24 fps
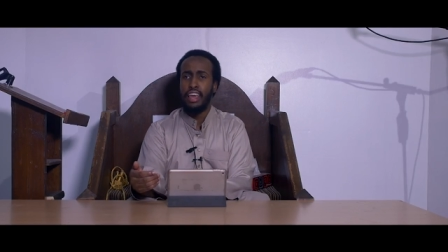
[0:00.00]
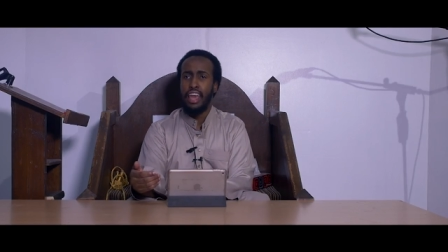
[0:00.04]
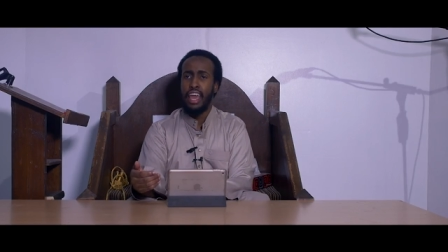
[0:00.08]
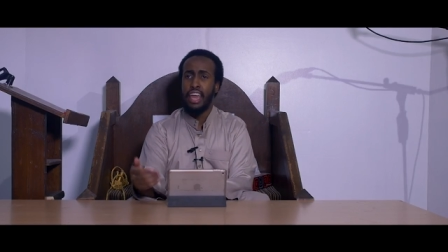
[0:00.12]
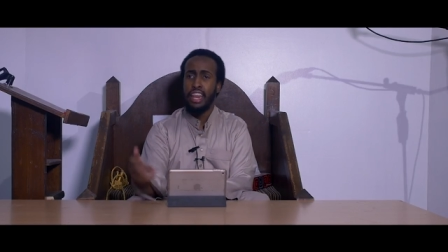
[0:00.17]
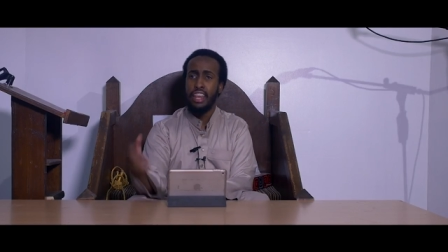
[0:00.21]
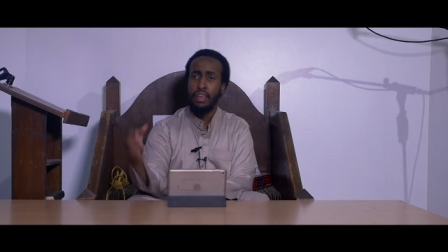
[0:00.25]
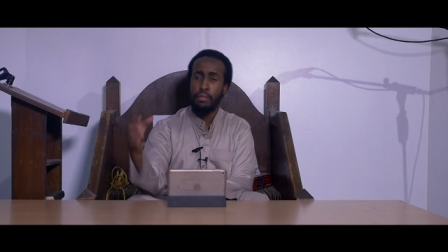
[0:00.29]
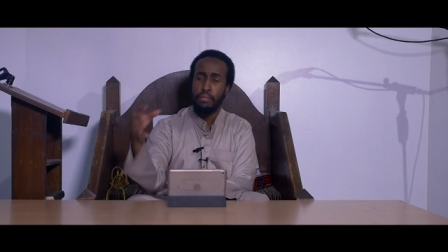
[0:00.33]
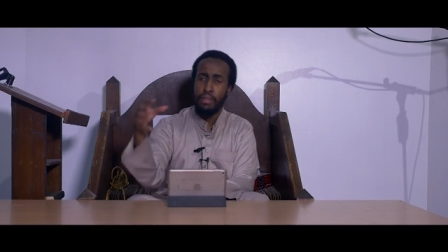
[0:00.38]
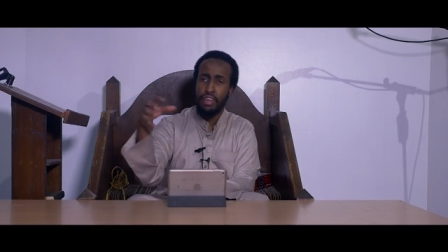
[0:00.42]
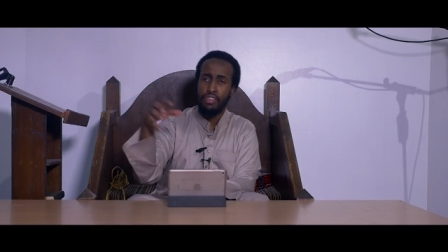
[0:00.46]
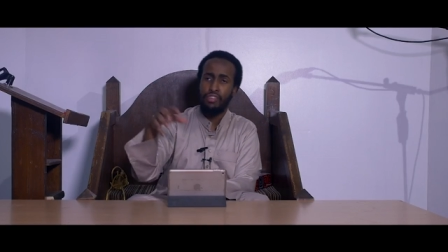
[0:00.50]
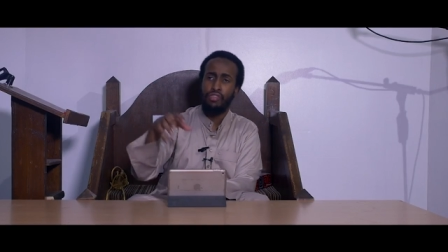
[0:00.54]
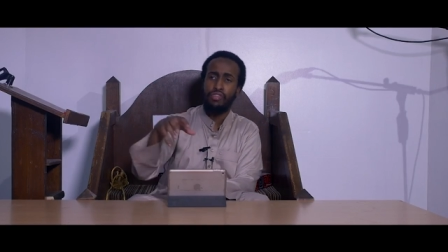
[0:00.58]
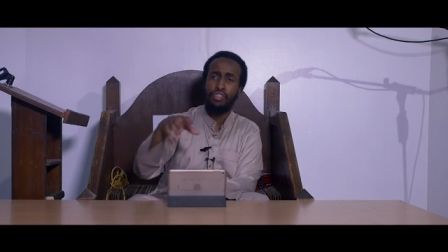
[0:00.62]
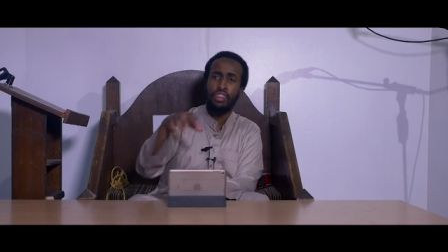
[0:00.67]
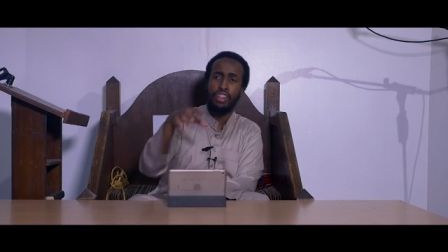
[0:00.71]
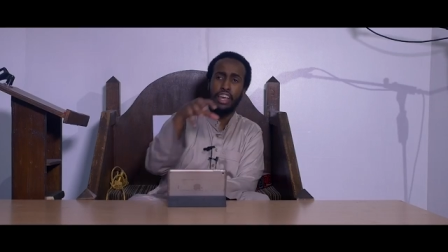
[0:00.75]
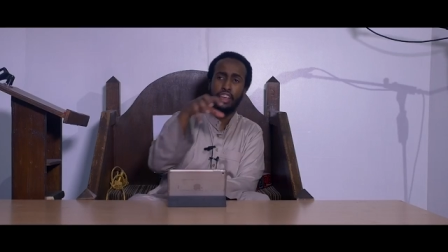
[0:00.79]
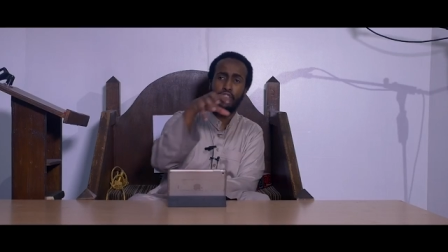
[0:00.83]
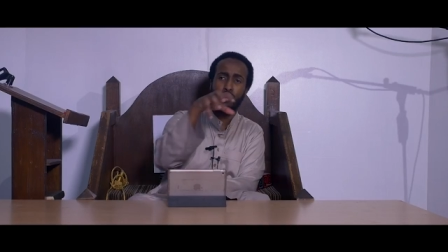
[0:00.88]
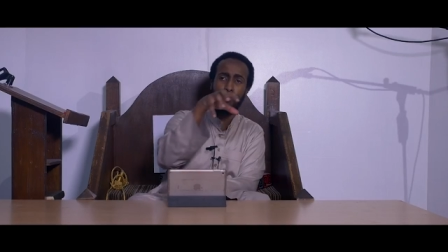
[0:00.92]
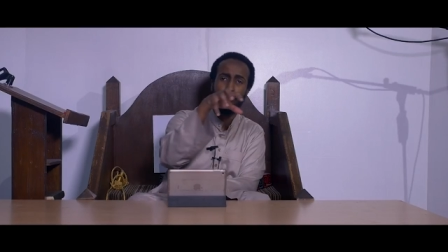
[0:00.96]
any
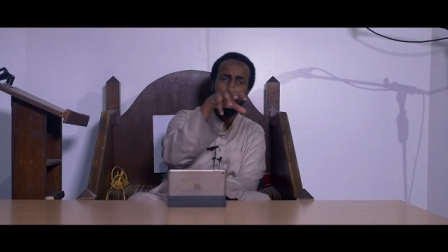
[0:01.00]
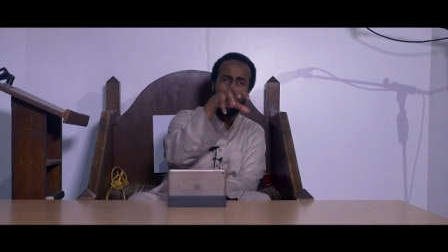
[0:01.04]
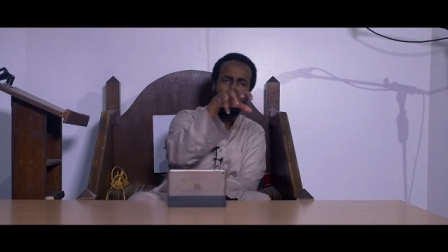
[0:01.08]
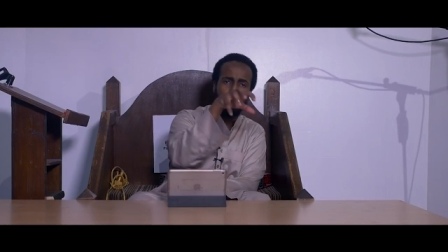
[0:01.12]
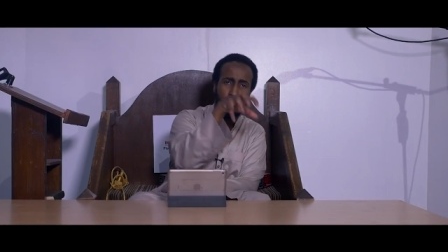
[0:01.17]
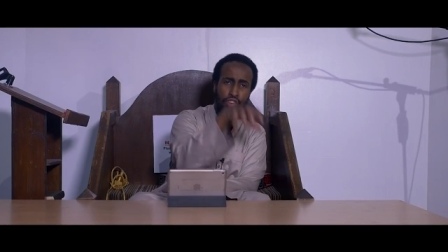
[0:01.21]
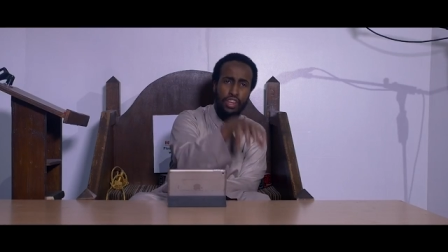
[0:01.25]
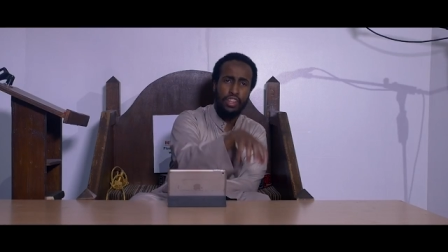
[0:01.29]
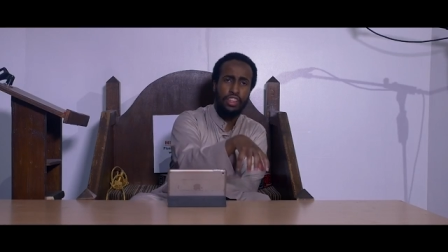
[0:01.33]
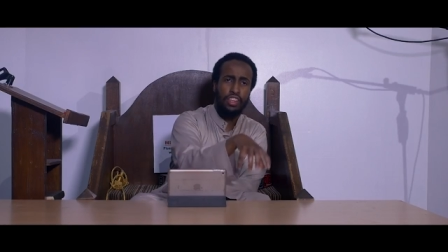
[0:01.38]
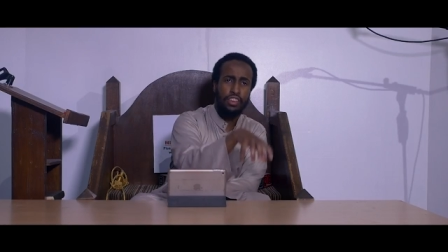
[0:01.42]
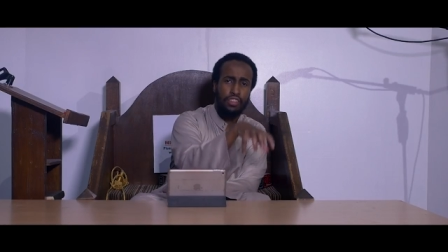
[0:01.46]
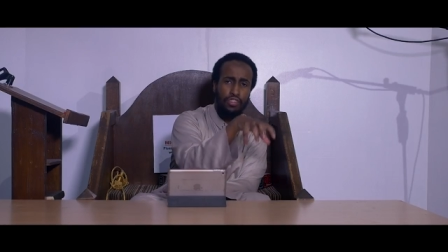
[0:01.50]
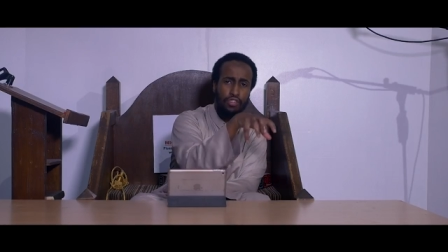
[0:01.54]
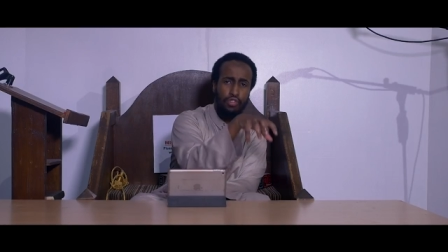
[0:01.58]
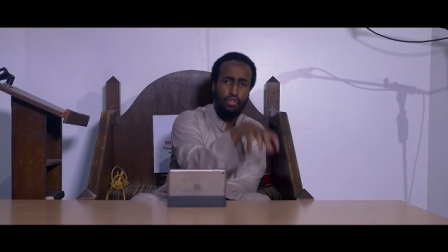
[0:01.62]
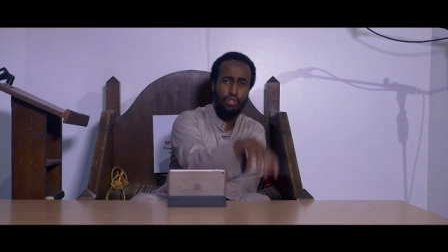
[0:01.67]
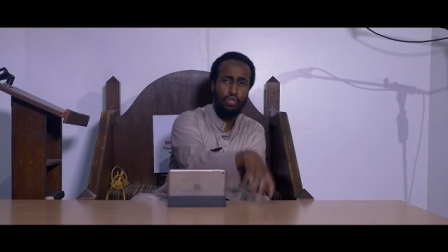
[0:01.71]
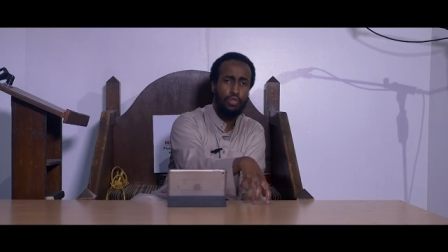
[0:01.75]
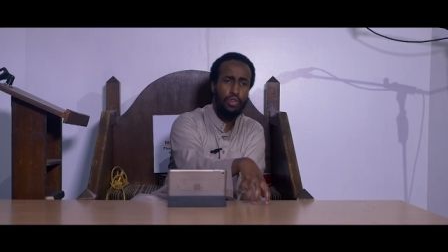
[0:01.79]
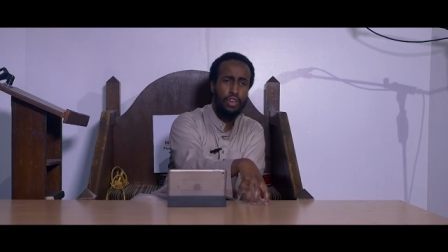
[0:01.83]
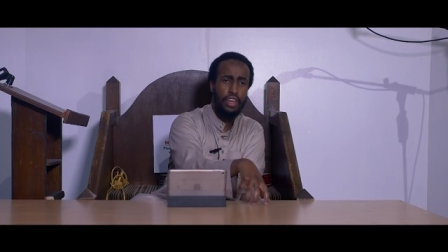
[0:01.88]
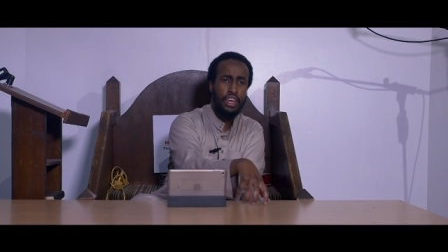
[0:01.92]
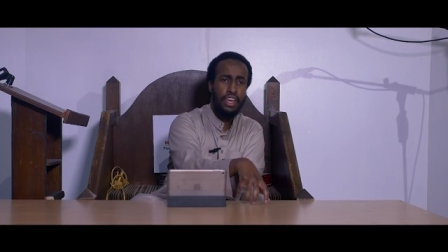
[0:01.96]
masjid that you restrict us
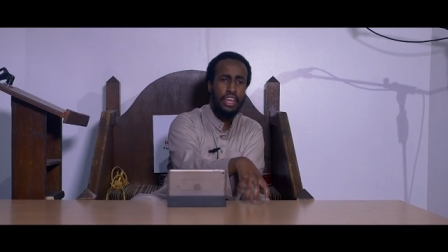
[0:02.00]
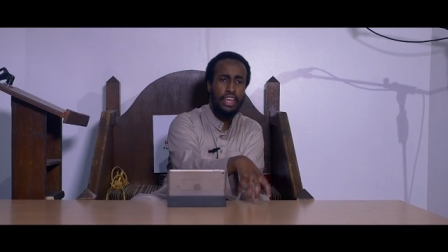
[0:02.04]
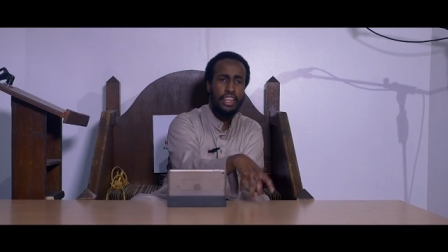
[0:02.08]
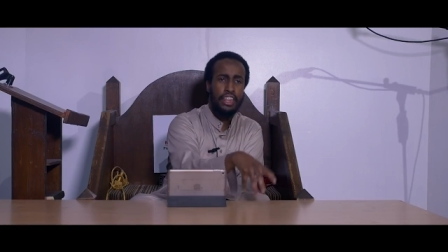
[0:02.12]
to,